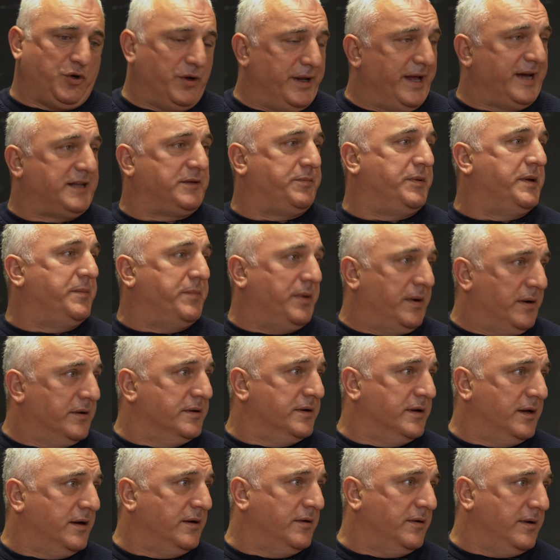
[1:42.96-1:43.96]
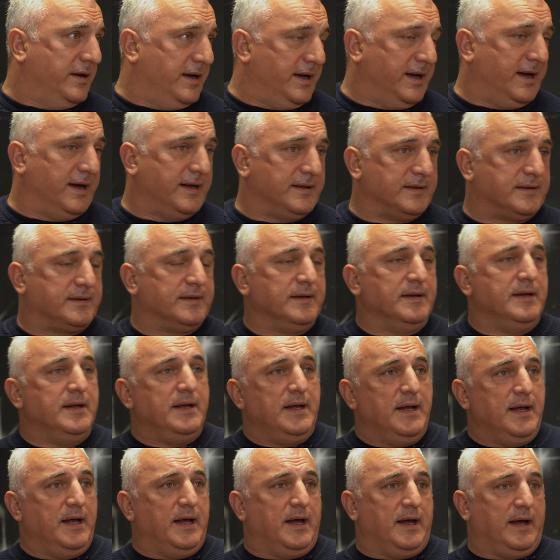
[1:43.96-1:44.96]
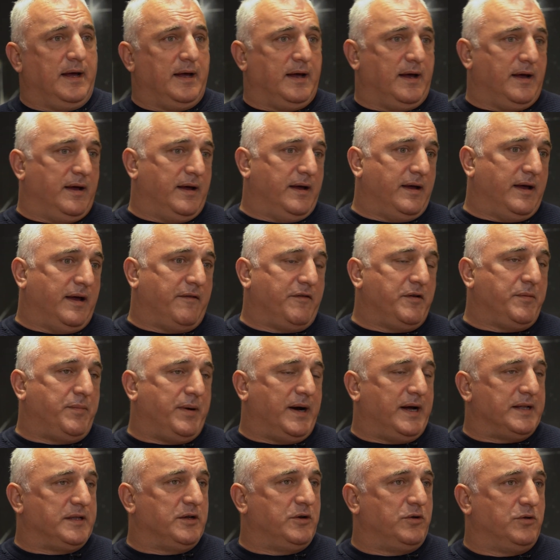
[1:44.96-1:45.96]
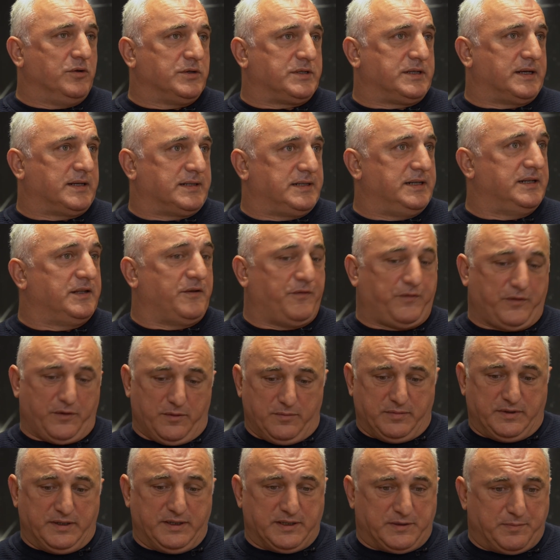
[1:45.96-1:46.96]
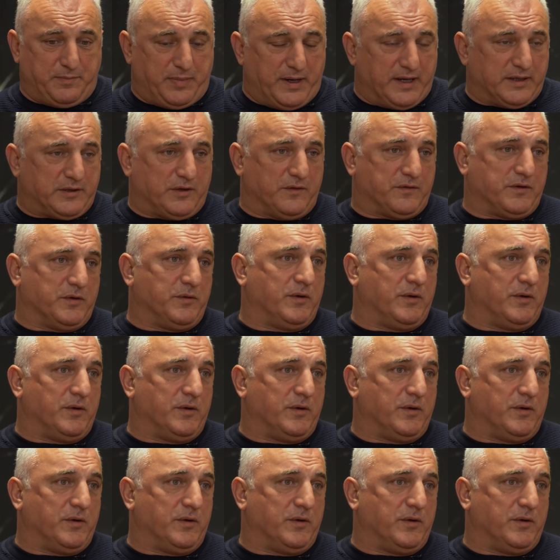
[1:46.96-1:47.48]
connect people. Yes. You know? And uh, everybody who succeeds from this part of